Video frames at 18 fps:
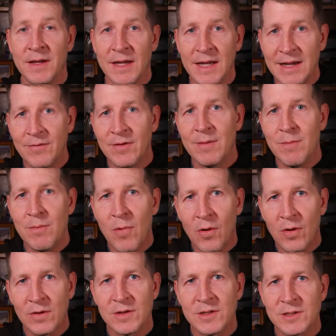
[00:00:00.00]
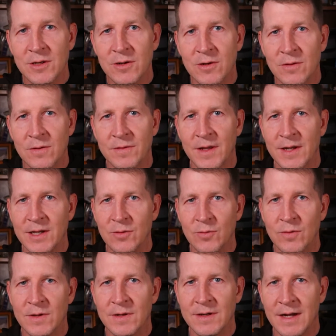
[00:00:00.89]
even more so than
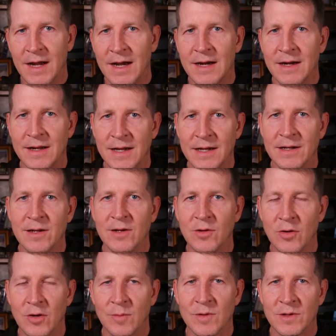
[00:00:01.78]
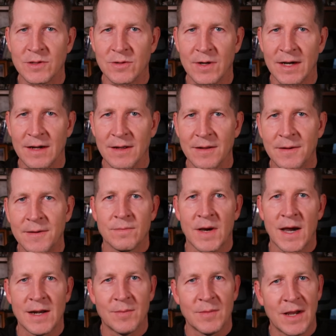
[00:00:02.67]
you would on a normal trail.
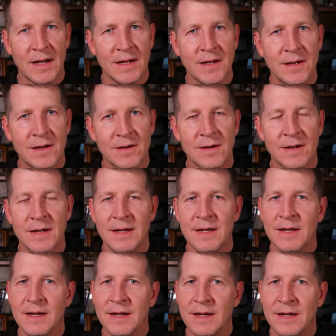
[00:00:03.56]
Bottom line here,